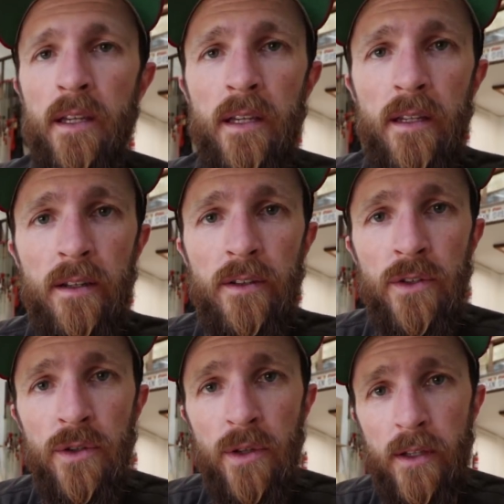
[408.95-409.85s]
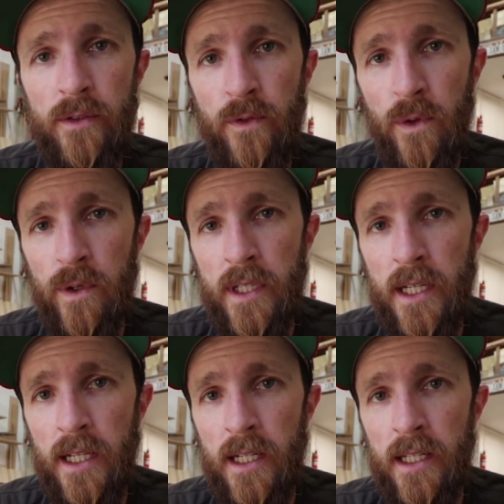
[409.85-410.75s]
in
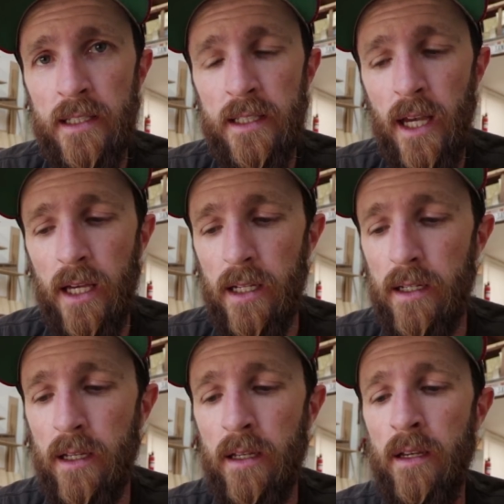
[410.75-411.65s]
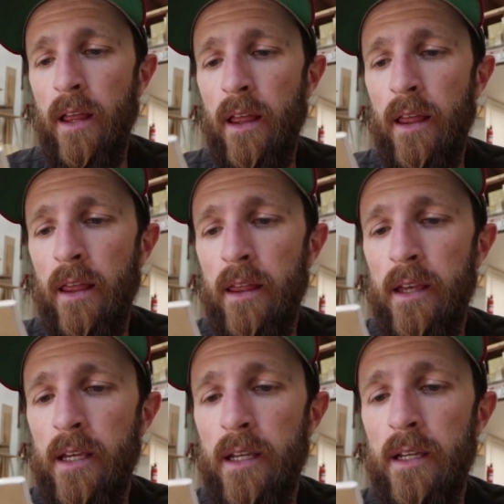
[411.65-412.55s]
2014, he said,
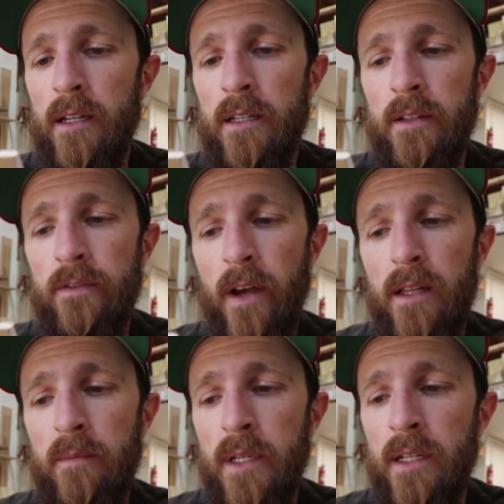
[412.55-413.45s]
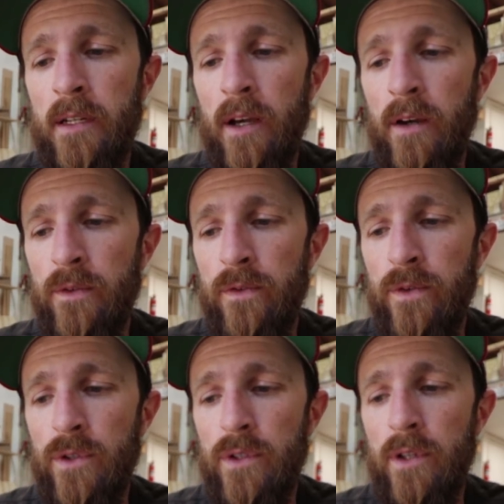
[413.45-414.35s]
the development of
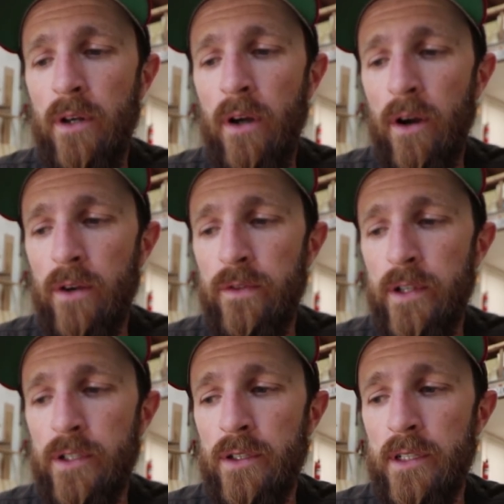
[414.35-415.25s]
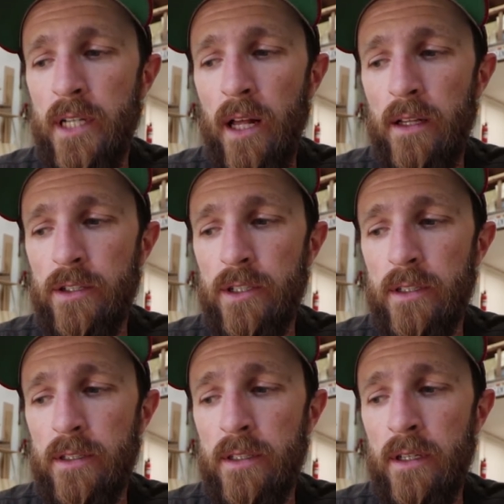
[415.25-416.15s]
full artificial
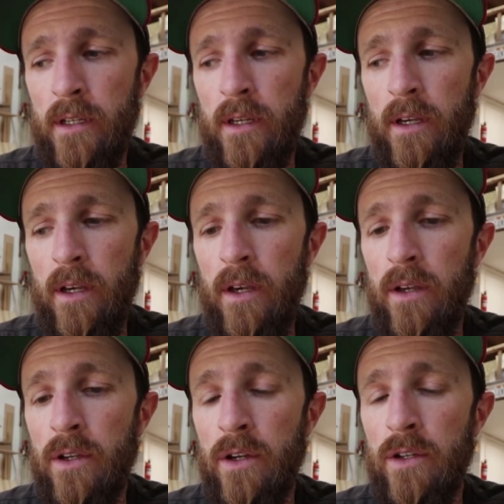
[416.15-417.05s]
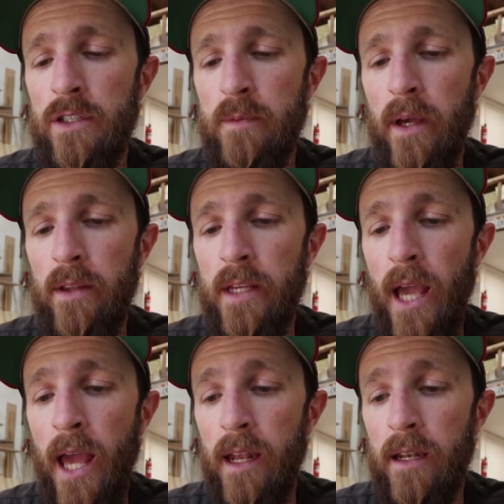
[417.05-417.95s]
intelligence could spell the
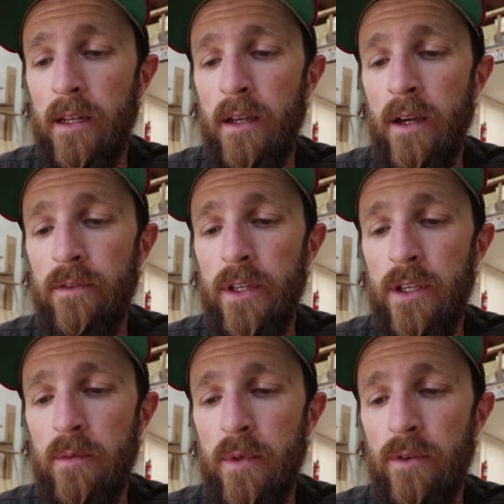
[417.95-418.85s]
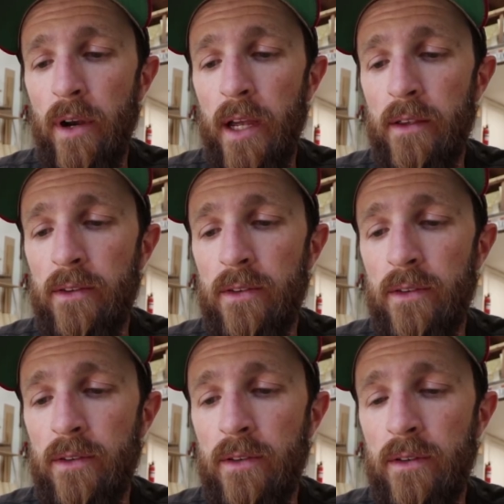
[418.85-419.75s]
end of the human
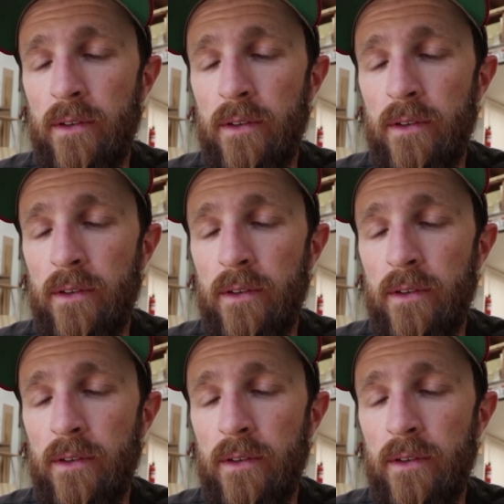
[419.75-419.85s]
race.